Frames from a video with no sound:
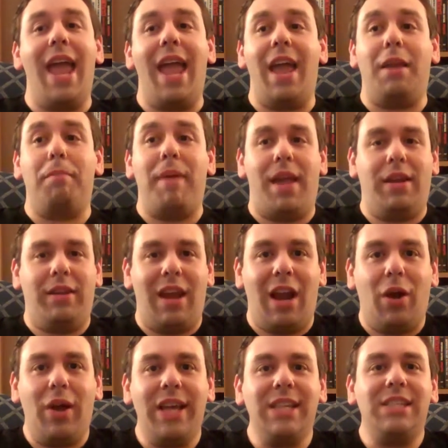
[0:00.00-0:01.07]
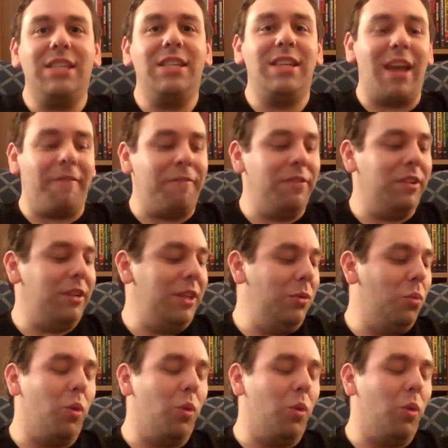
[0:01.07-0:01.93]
and Pantera is definitely